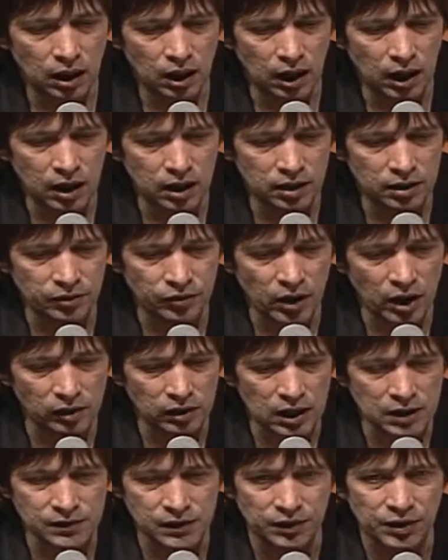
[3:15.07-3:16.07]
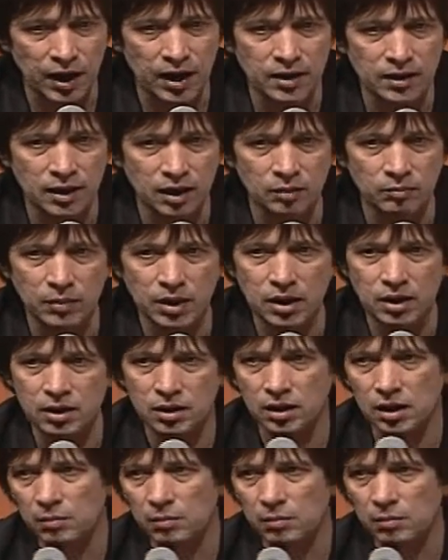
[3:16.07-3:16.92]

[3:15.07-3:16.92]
I realized that I can make